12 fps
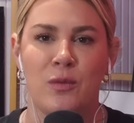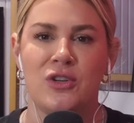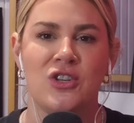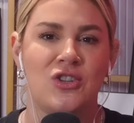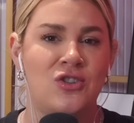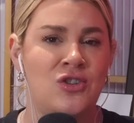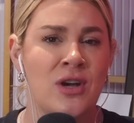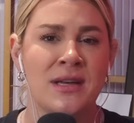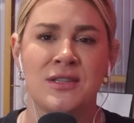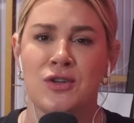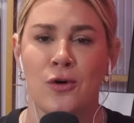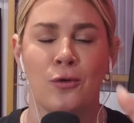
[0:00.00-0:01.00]
which is
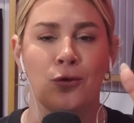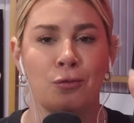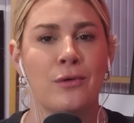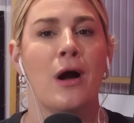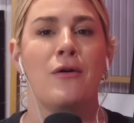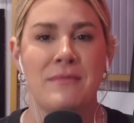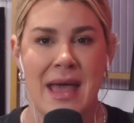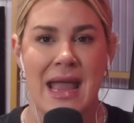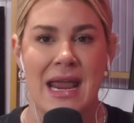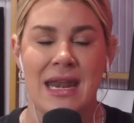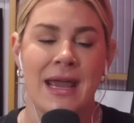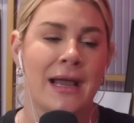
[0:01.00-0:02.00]
just
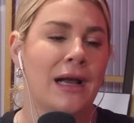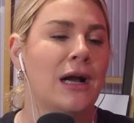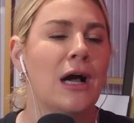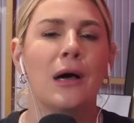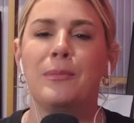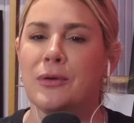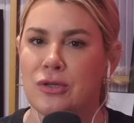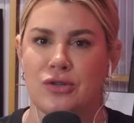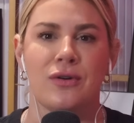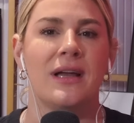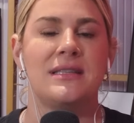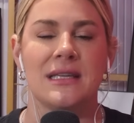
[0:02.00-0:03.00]
romaine, couple
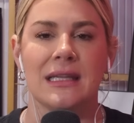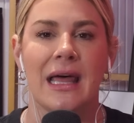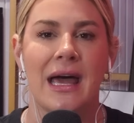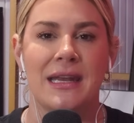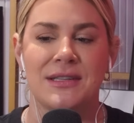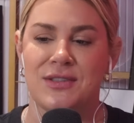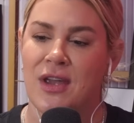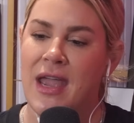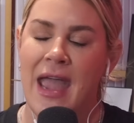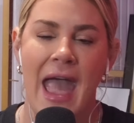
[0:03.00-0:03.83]
shreds of lettuce,